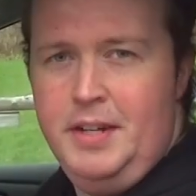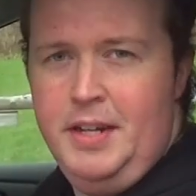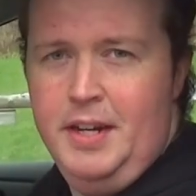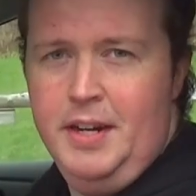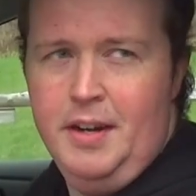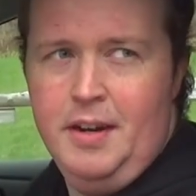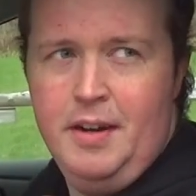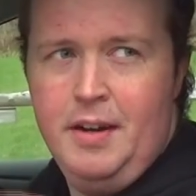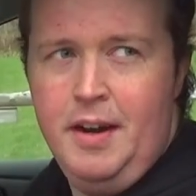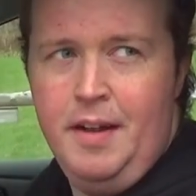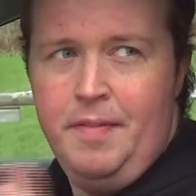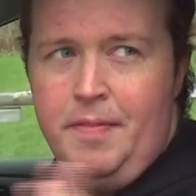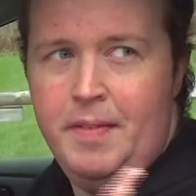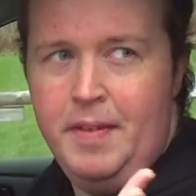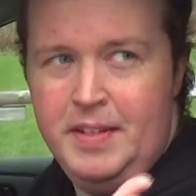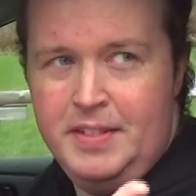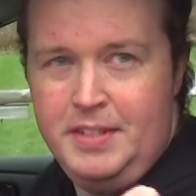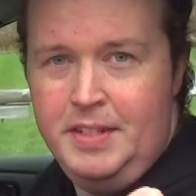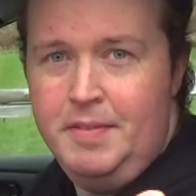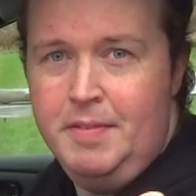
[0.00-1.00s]
hear, if
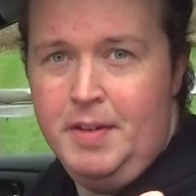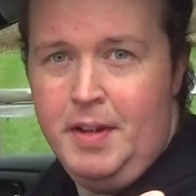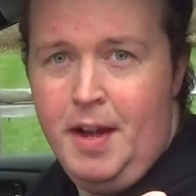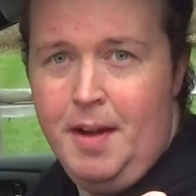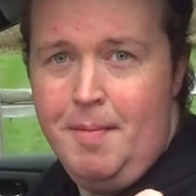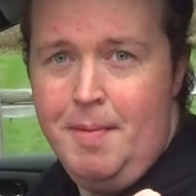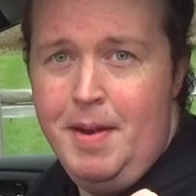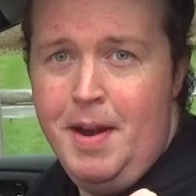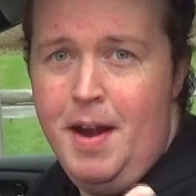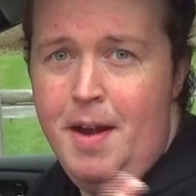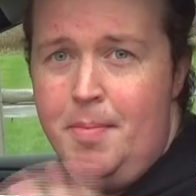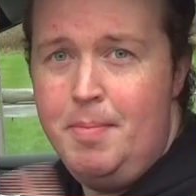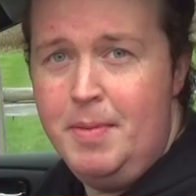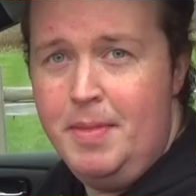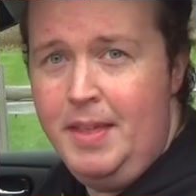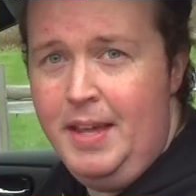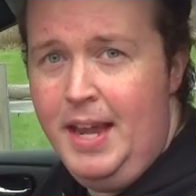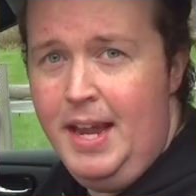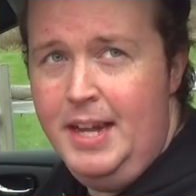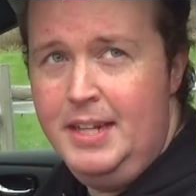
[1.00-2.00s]
it's even coming up,
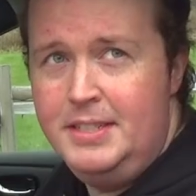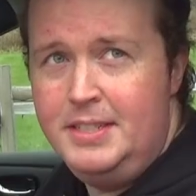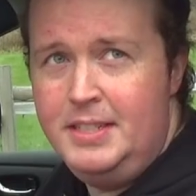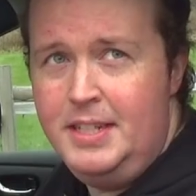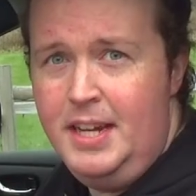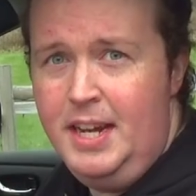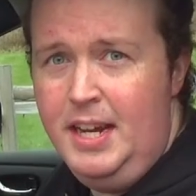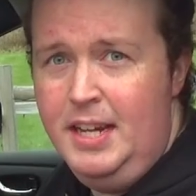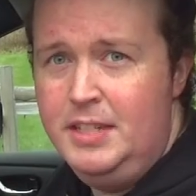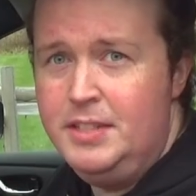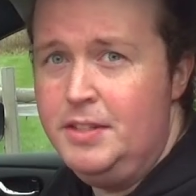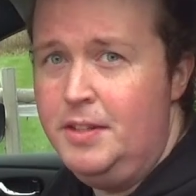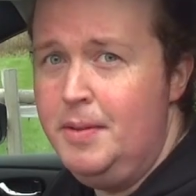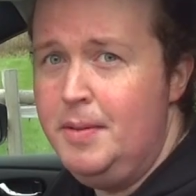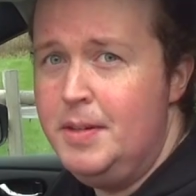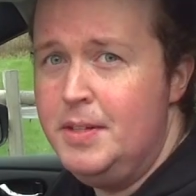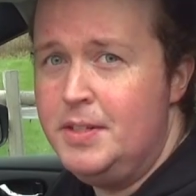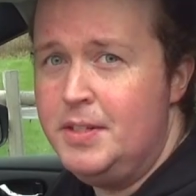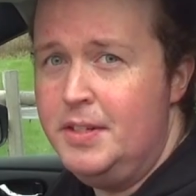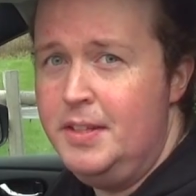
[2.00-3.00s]
the AC, so
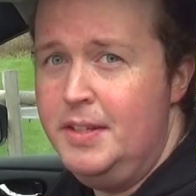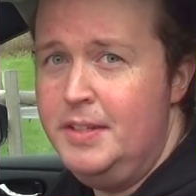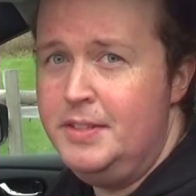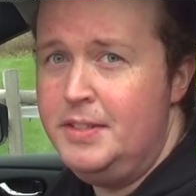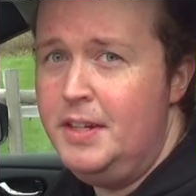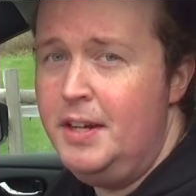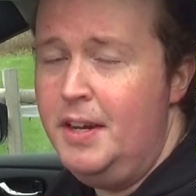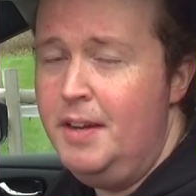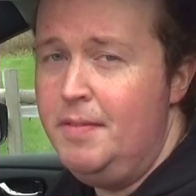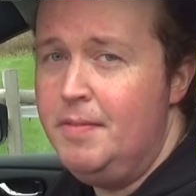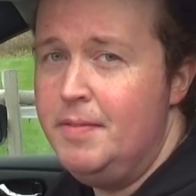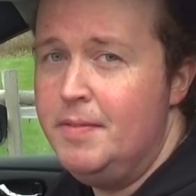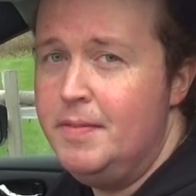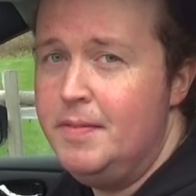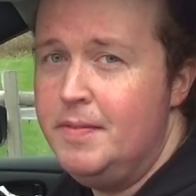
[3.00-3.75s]
I'm going to turn this off.